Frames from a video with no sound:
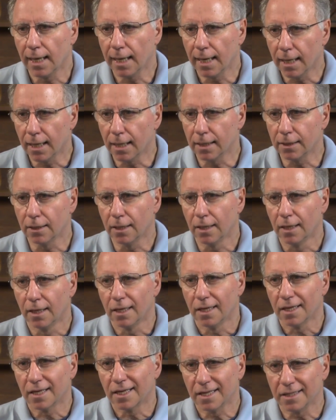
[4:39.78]
and
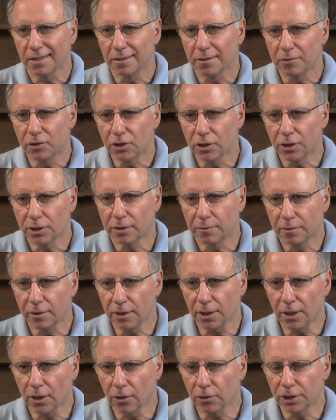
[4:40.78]
can just,
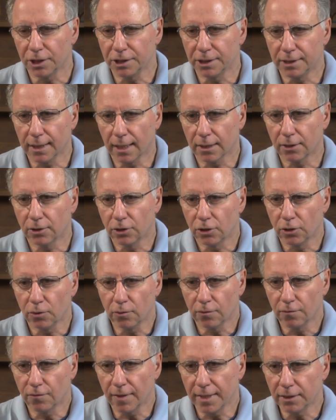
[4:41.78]
she's not
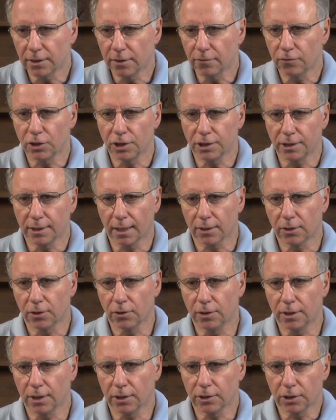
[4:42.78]
too invasive, she's not
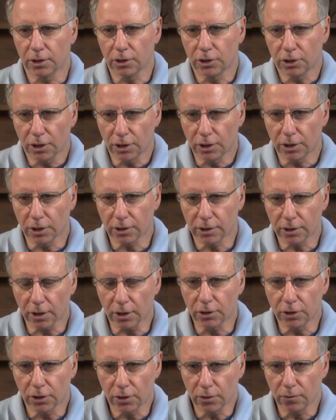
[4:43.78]
too distant, she
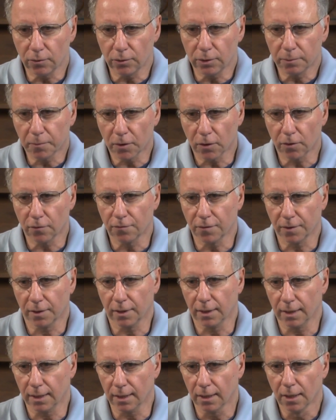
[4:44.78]
just attunes
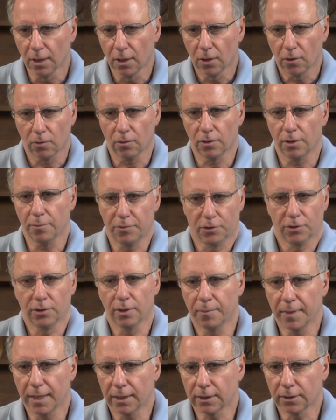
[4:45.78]
perfectly or to
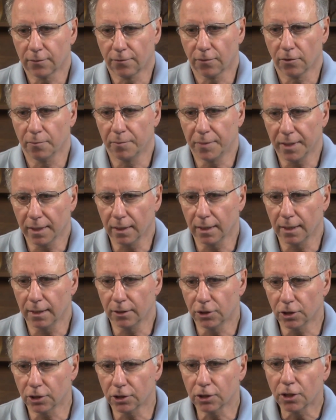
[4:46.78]
the best of her
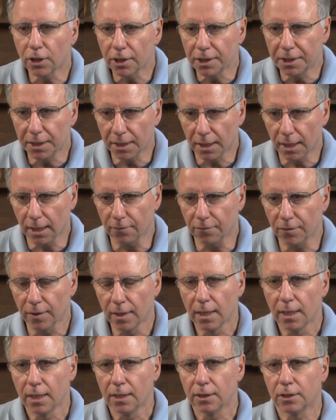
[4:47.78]
ability, just good enough
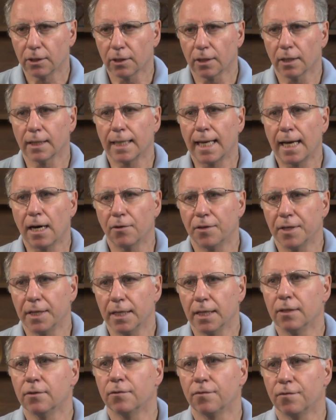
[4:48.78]
to allow
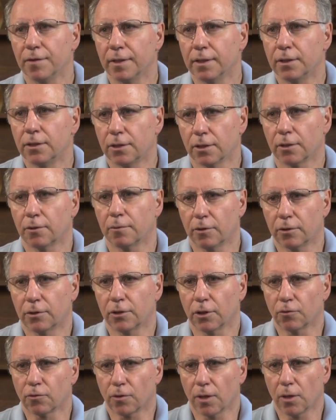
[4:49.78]
the infant
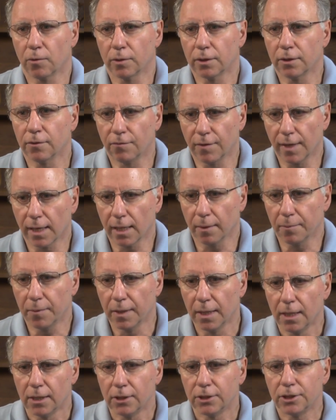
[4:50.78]
to grow and develop.
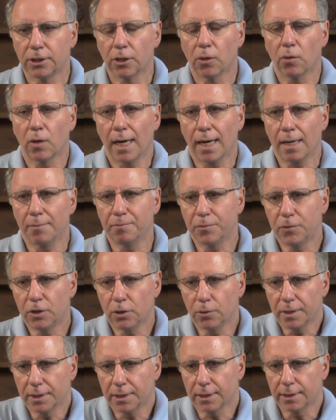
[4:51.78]
So I'm
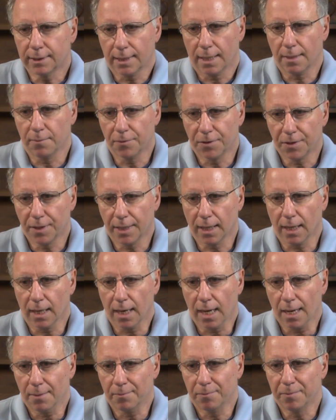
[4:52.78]
doing the same thing.
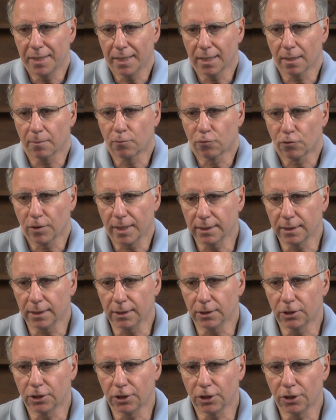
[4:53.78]
I'm being a
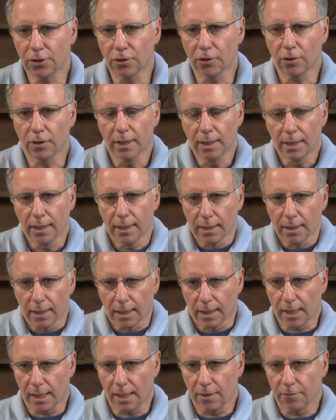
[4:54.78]
presence to your
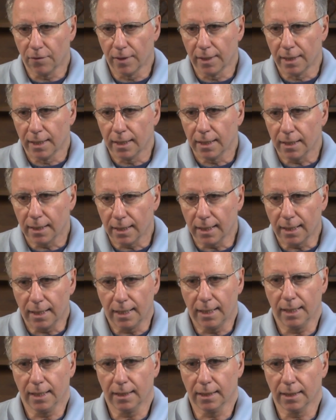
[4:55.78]
kind of
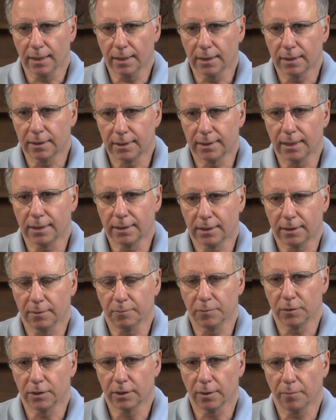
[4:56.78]
healing
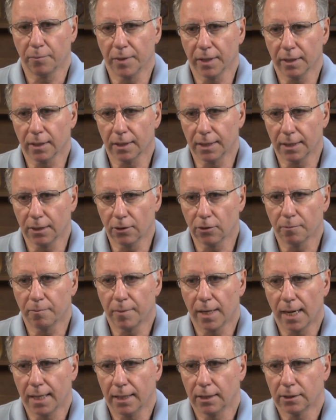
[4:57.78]
system's ability, your
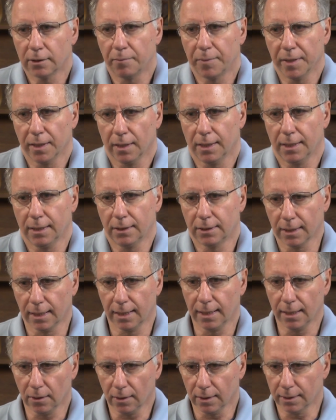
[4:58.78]
body's ability to
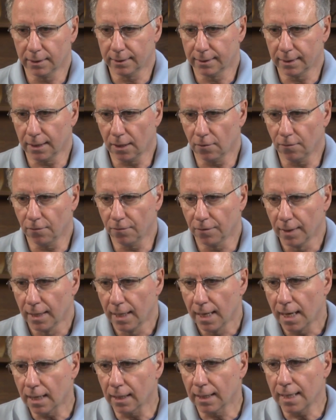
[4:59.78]
heal itself,
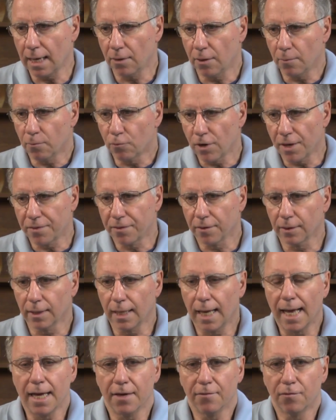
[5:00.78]
and allow the breath of
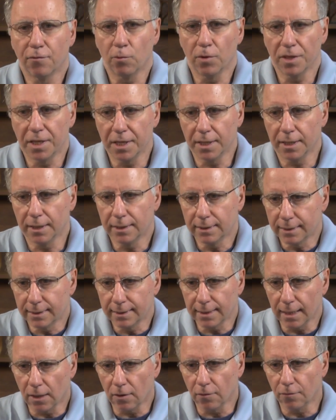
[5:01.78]
life within
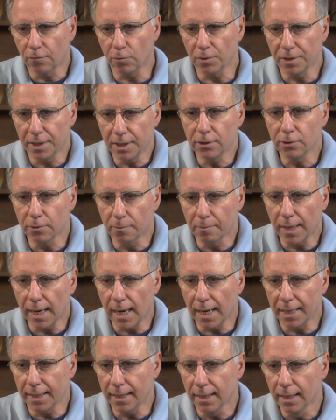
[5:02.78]
itself, within your
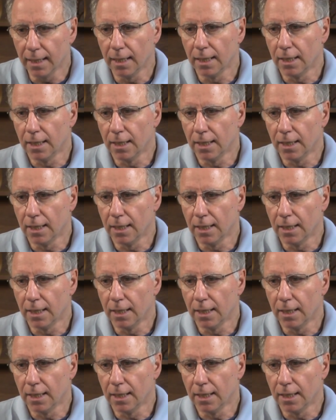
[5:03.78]
body,